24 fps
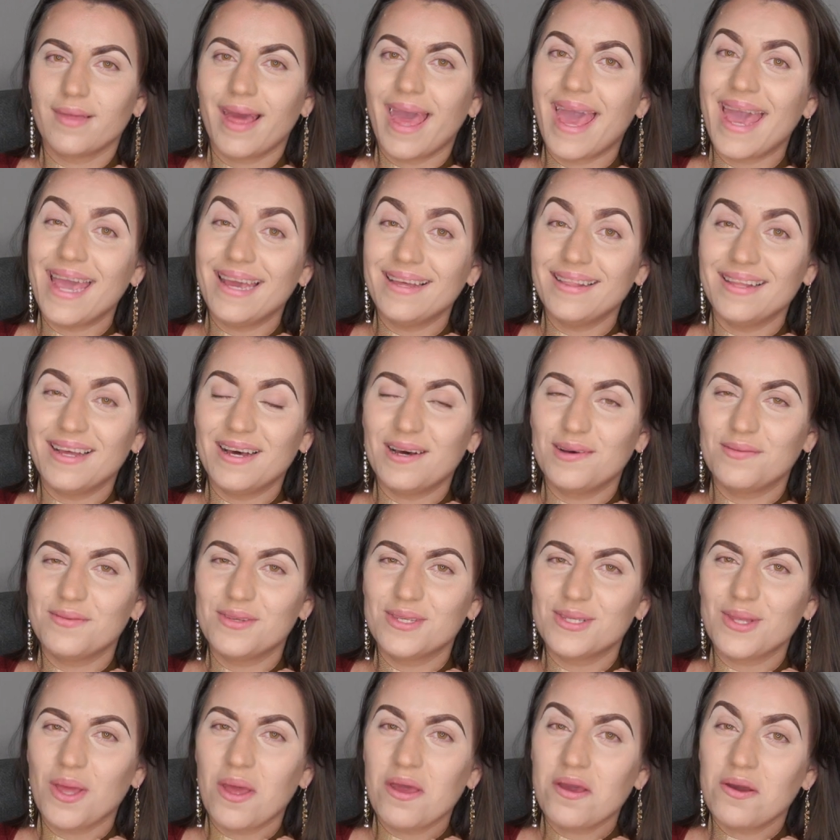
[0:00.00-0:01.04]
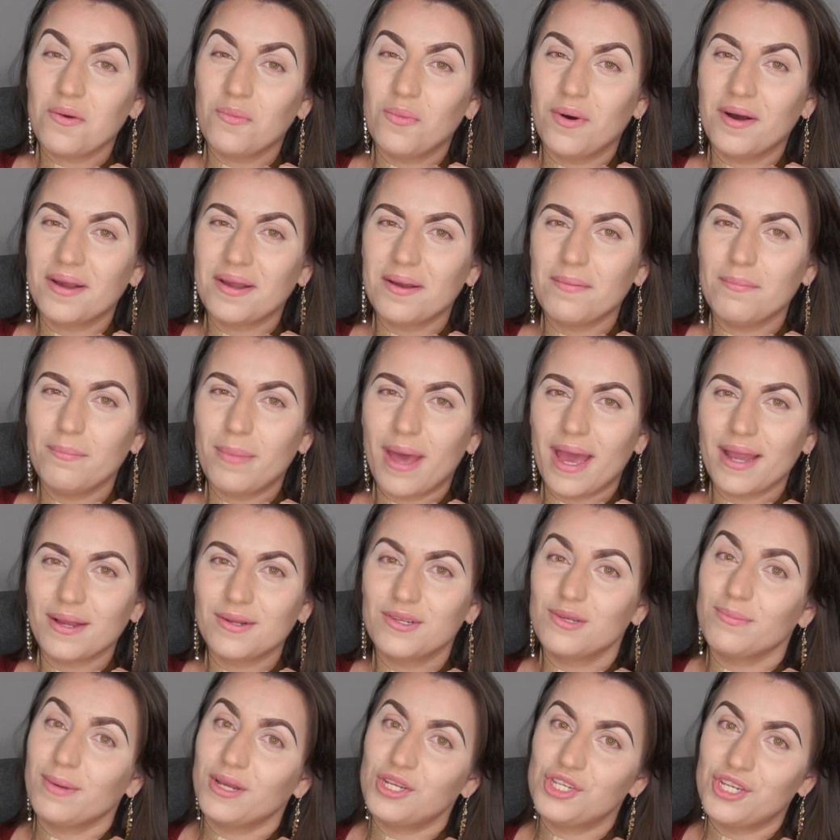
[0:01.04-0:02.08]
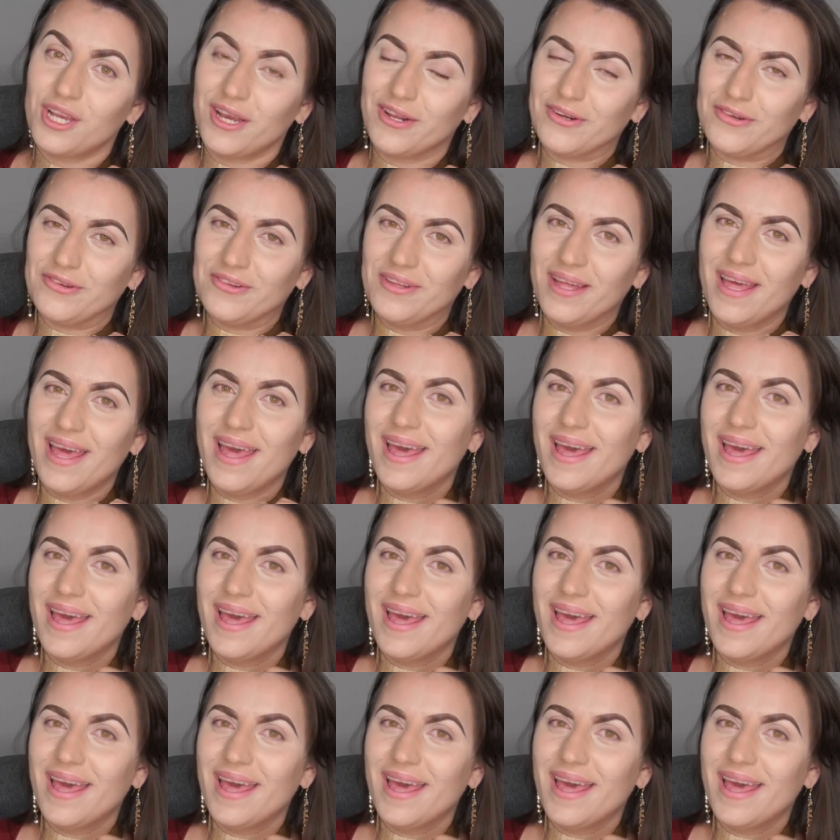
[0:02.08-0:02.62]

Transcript: Hey loves, welcome back to my channel.